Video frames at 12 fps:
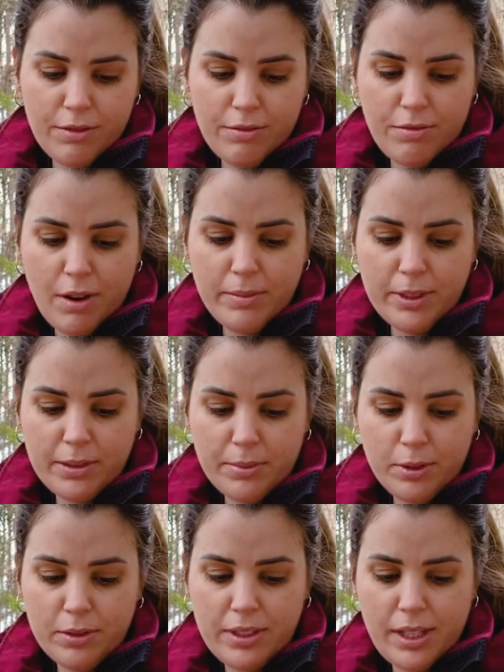From a
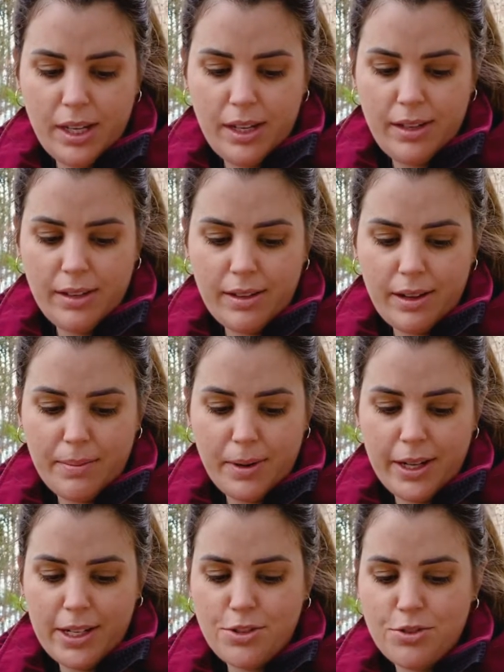small seed, a
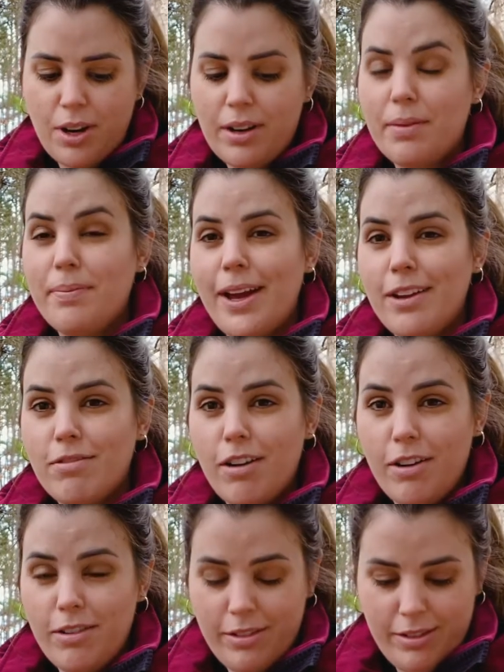mighty trunk may
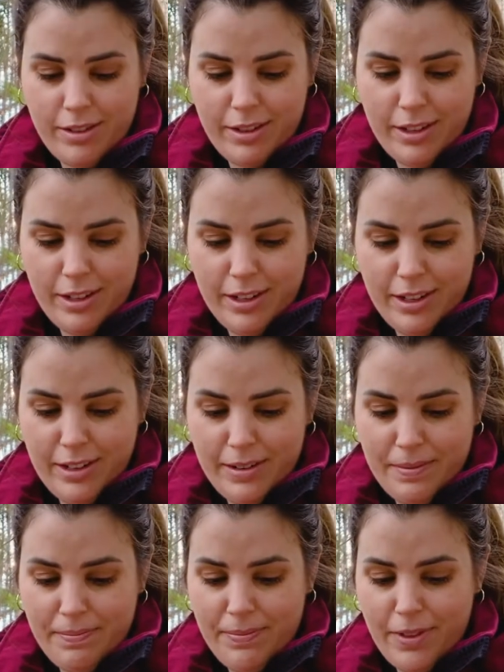grow.
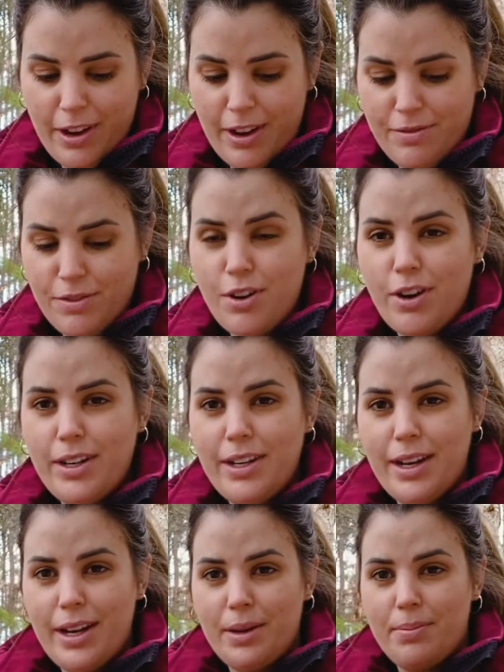I have no
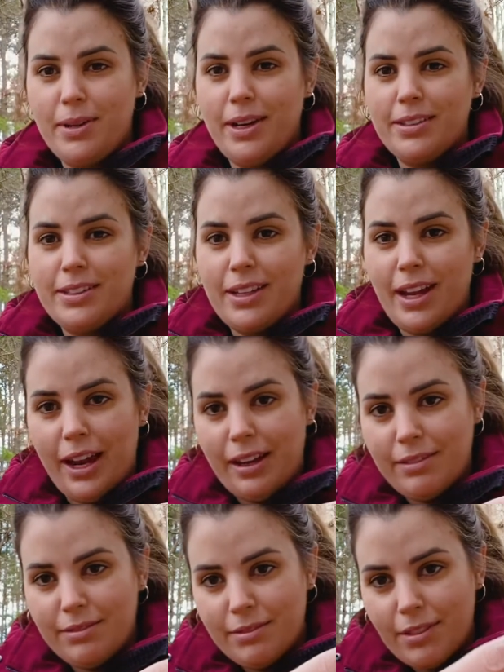idea how to pronounce that.
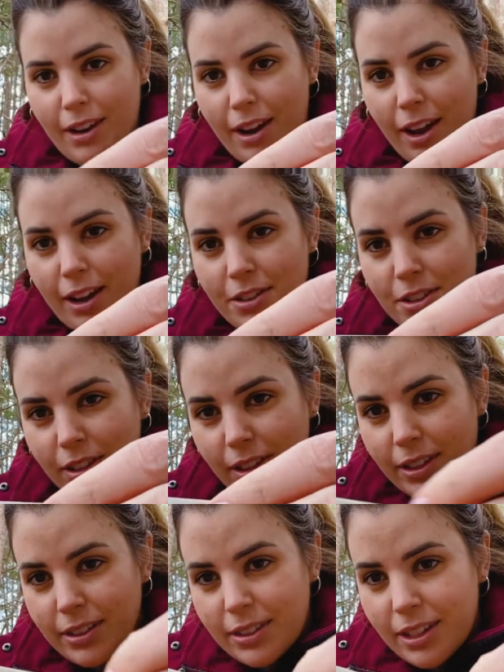
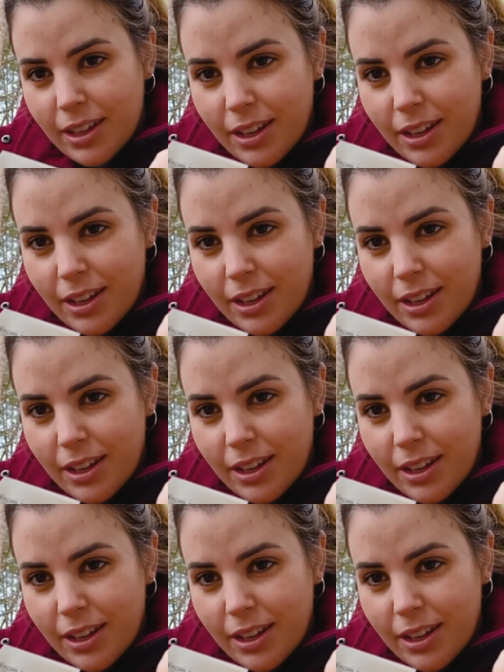Aeschylus?